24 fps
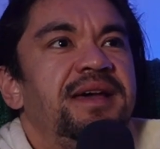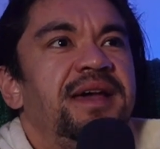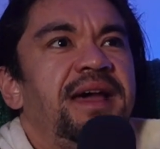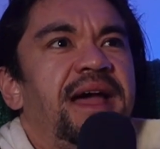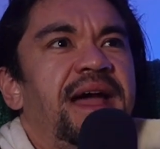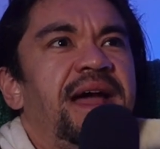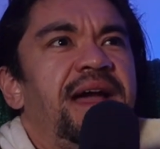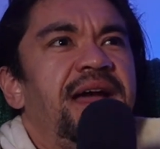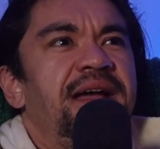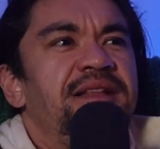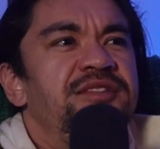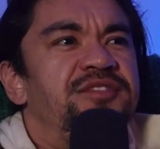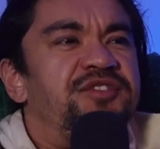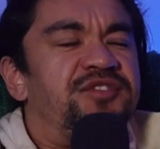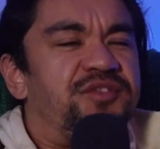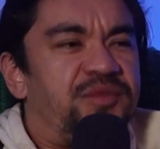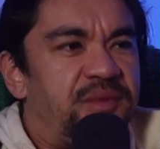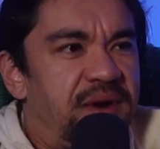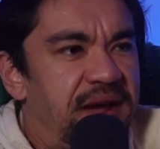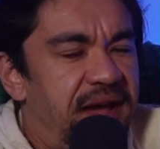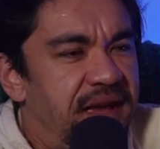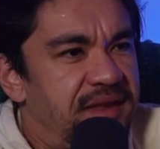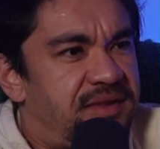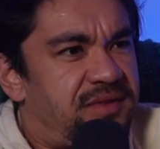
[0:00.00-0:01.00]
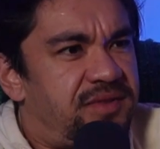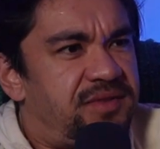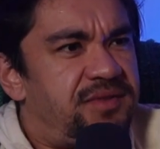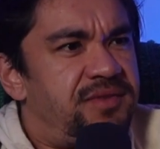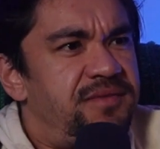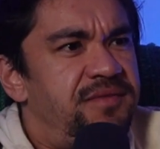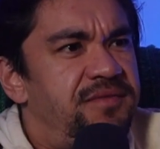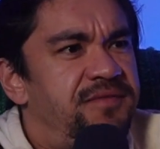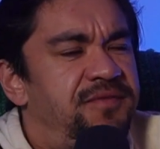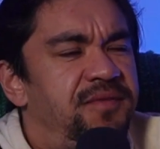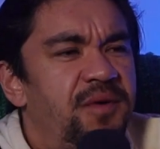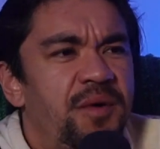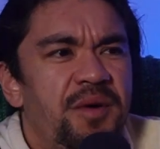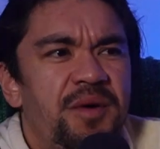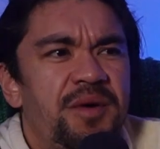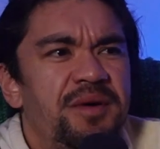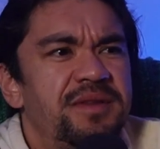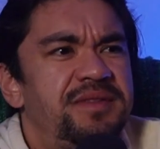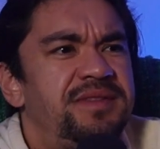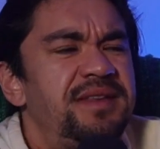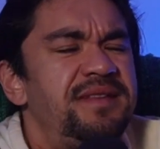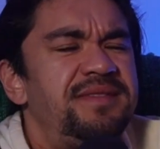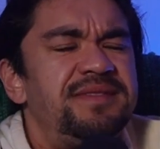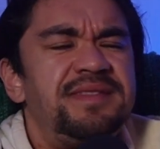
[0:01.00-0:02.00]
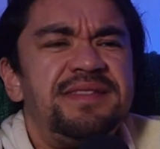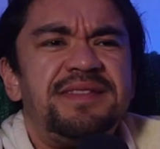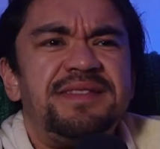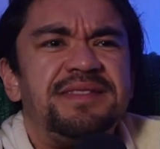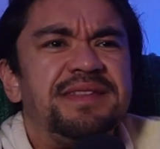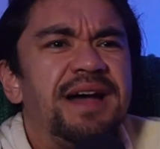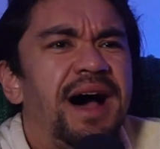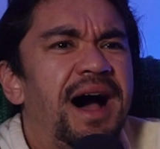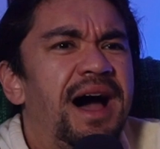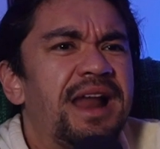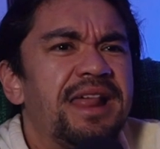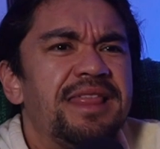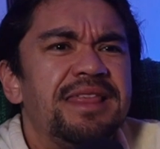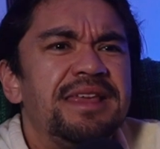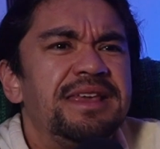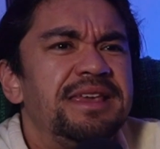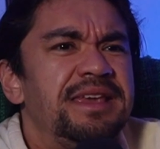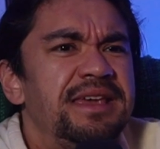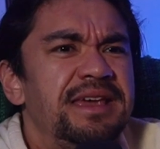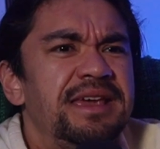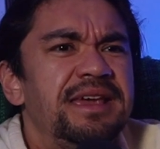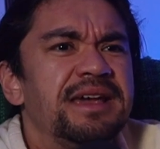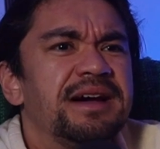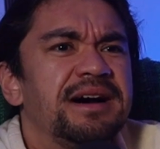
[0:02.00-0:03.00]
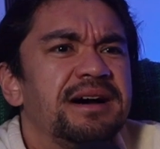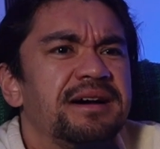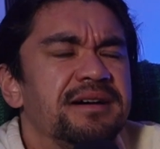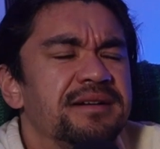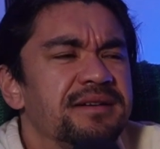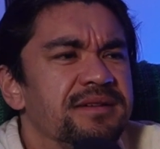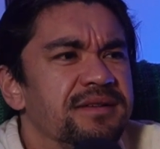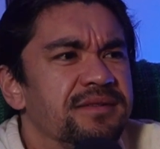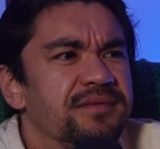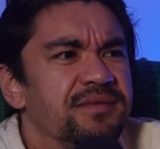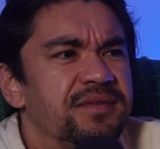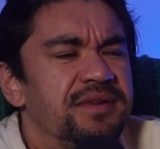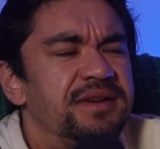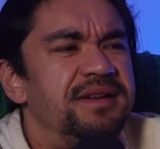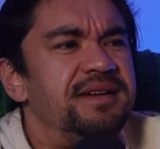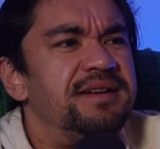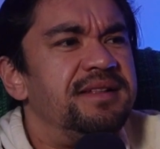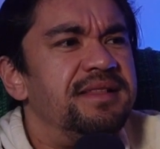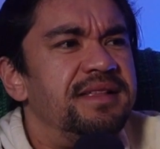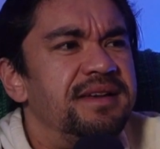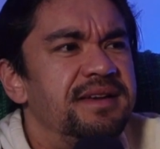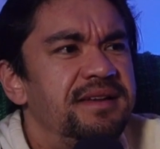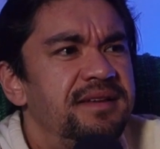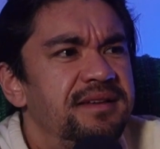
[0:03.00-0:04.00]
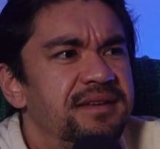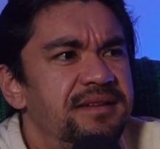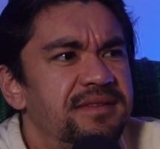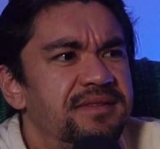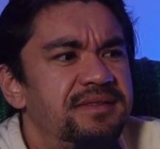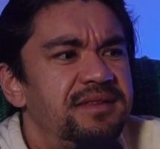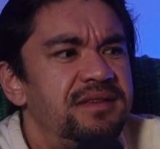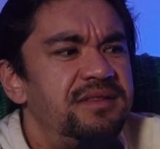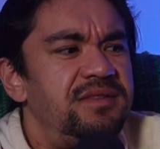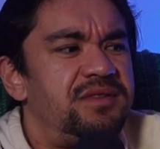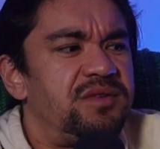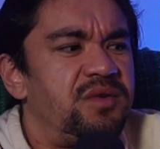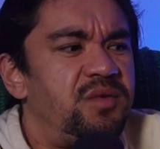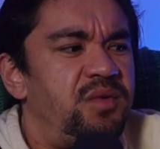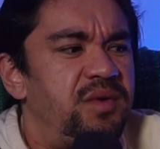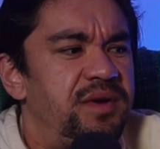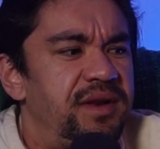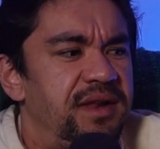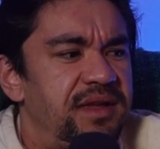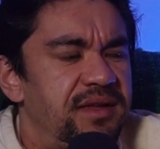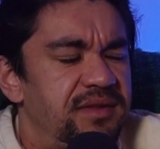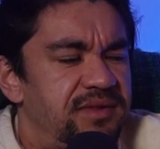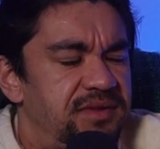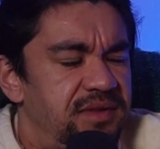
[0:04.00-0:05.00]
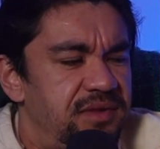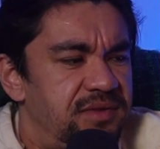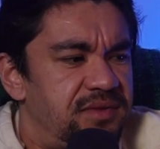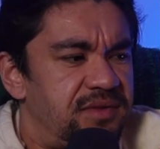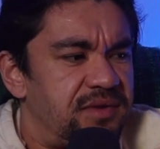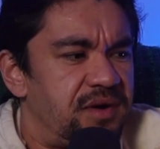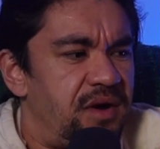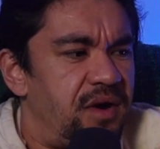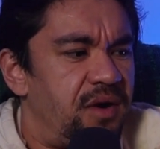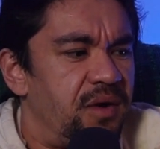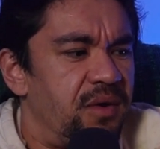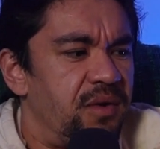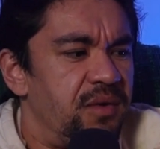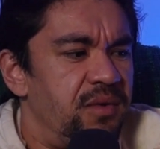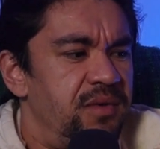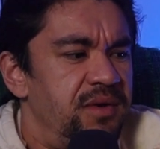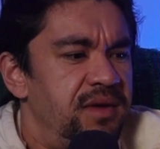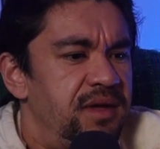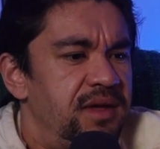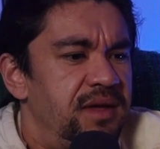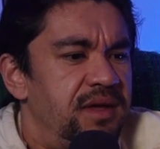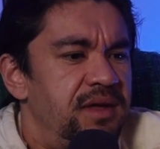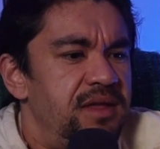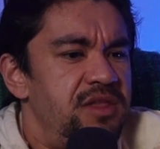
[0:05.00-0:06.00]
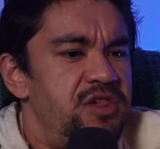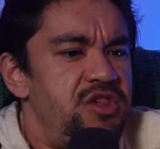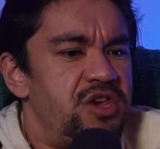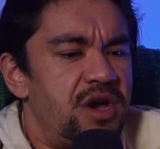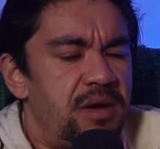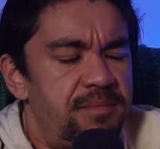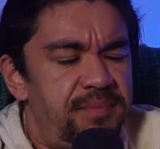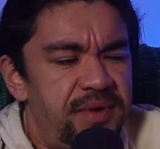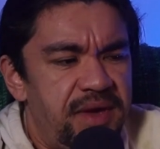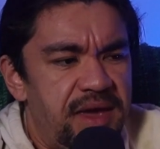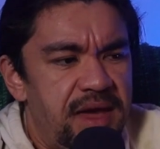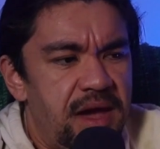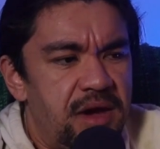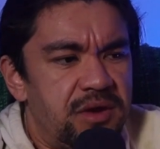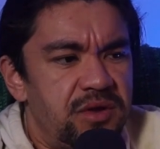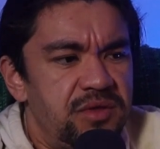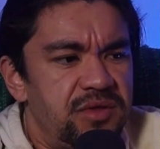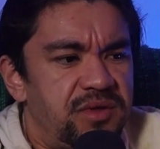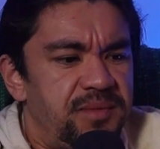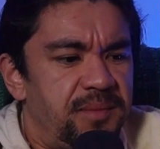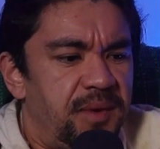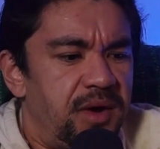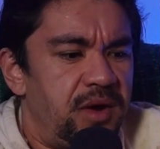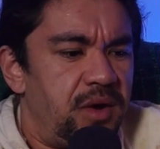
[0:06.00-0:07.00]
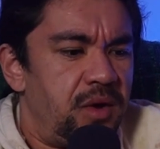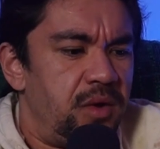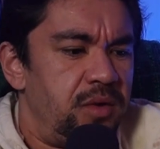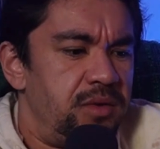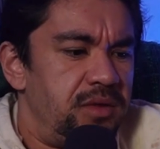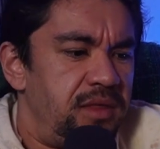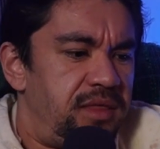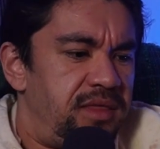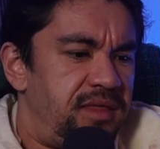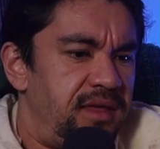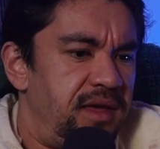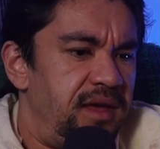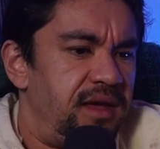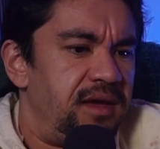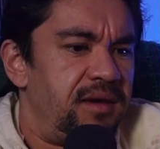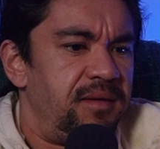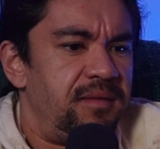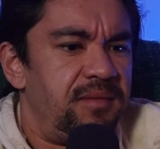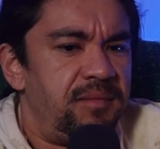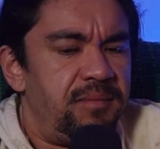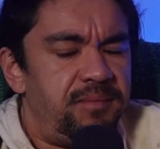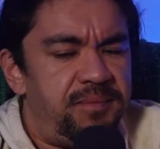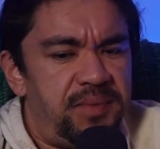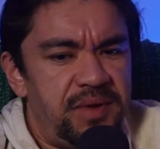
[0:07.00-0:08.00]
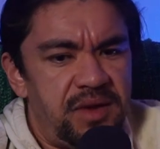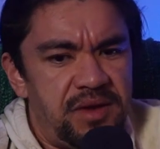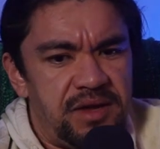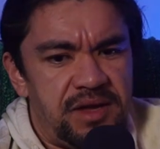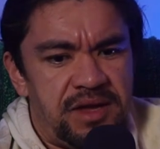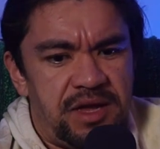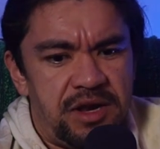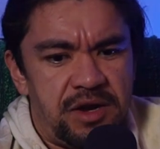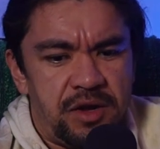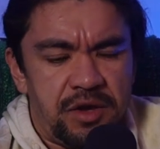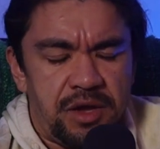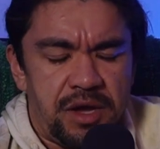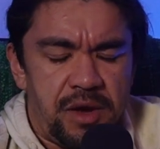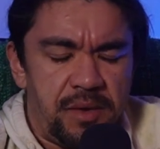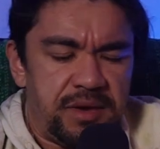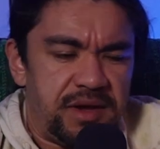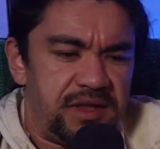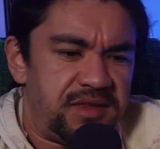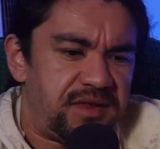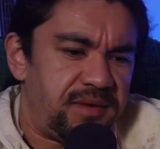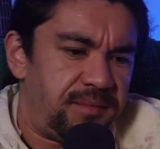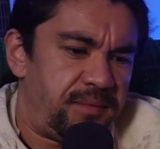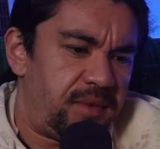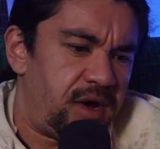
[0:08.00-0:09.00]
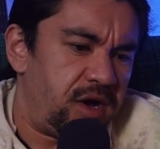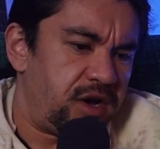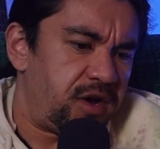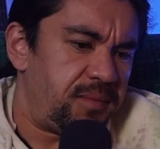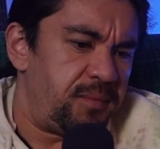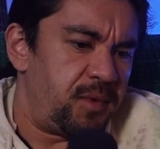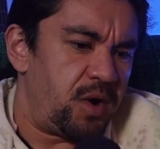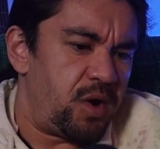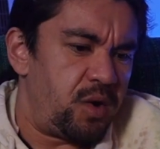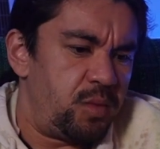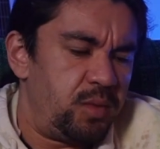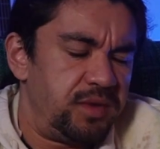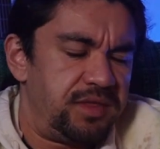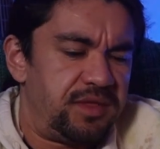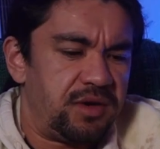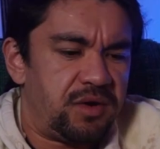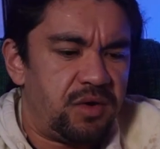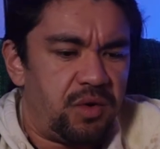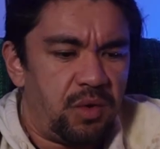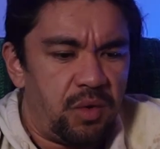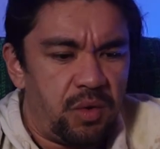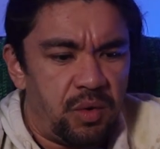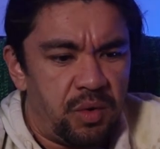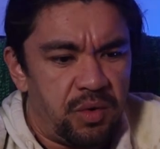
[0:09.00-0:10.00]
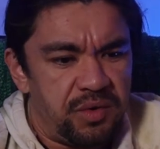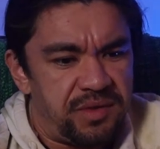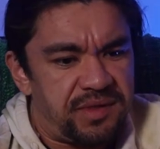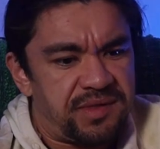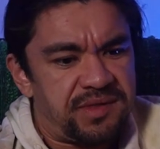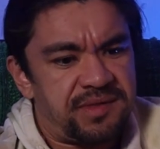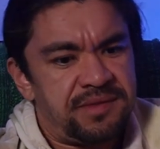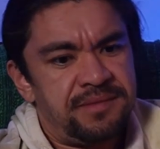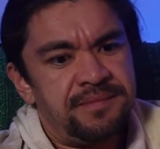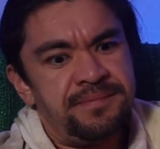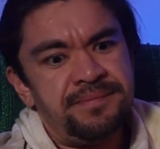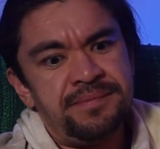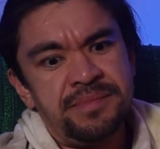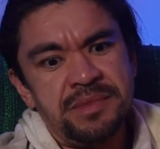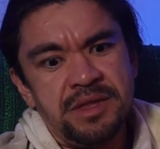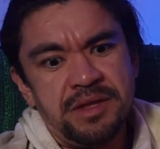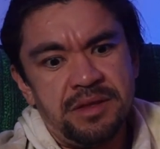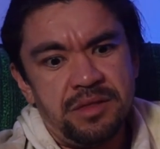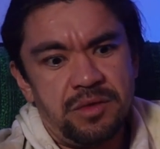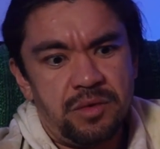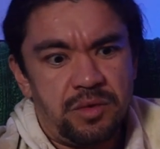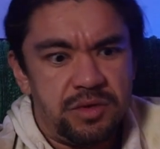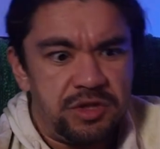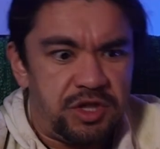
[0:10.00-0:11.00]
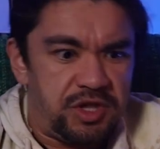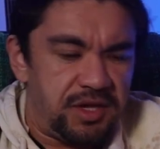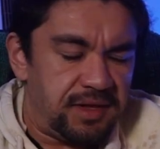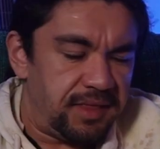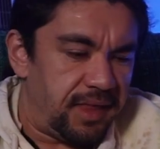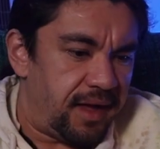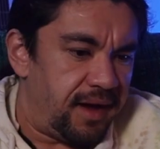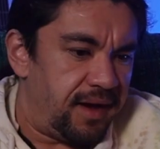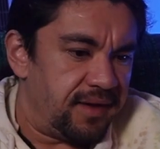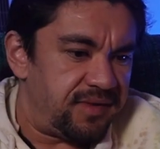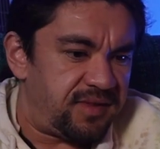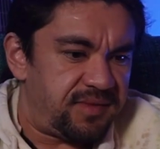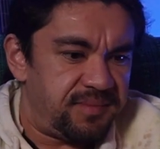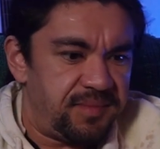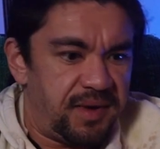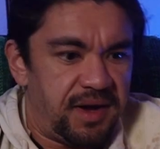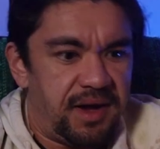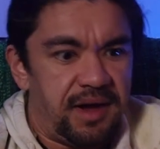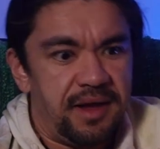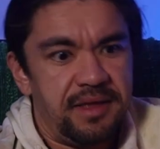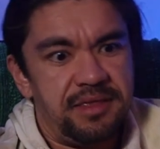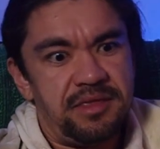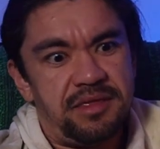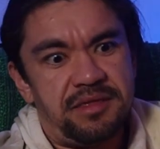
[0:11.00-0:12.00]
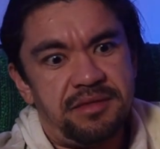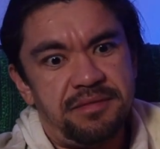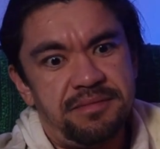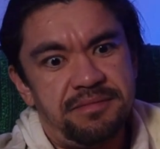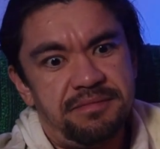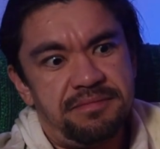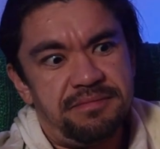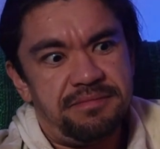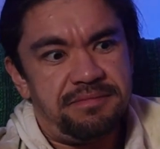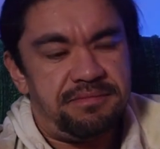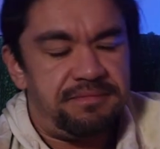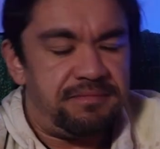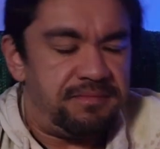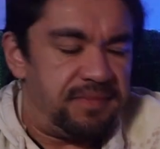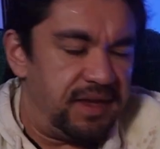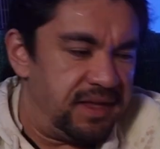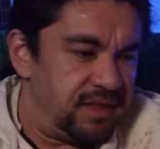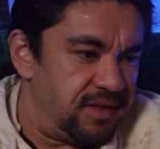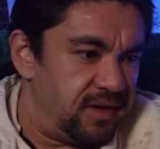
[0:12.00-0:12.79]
and stress since the start of the year, really, since quitting Cisco, jumping out into my own thing, going into monk mode with the course, launching last month in